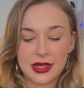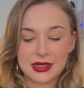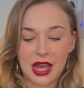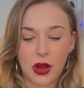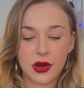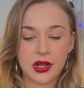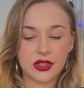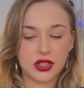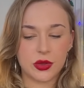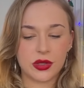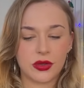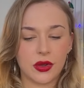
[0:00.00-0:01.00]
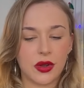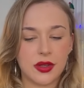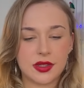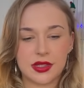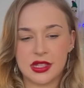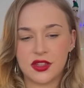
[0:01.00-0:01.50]
Tower and a Two of
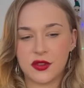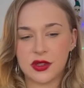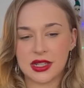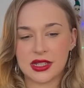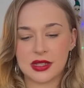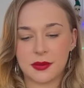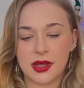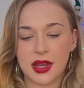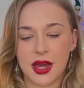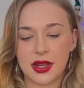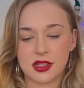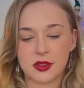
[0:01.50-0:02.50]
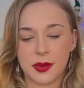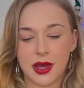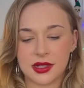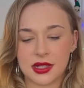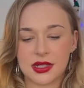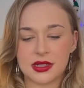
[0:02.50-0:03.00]
Swords. This feels like something
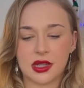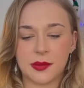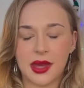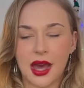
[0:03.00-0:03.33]
unexpected is going to be